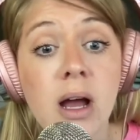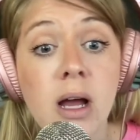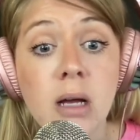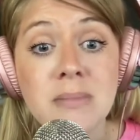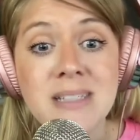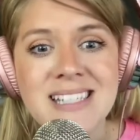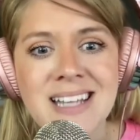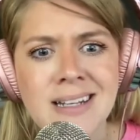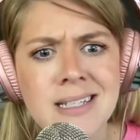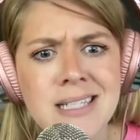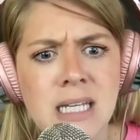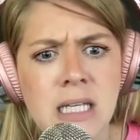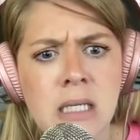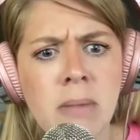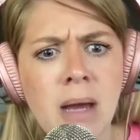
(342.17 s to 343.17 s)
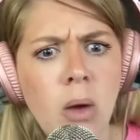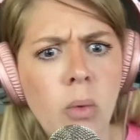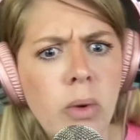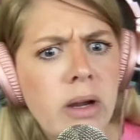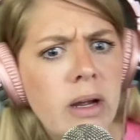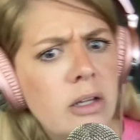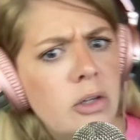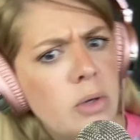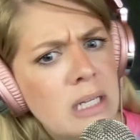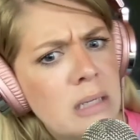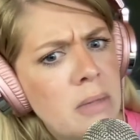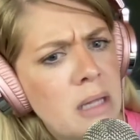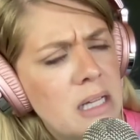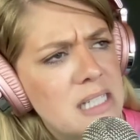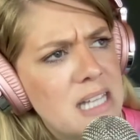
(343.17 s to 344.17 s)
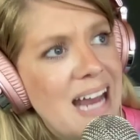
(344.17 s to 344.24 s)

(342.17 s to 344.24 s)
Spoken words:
send us an email where you can email us at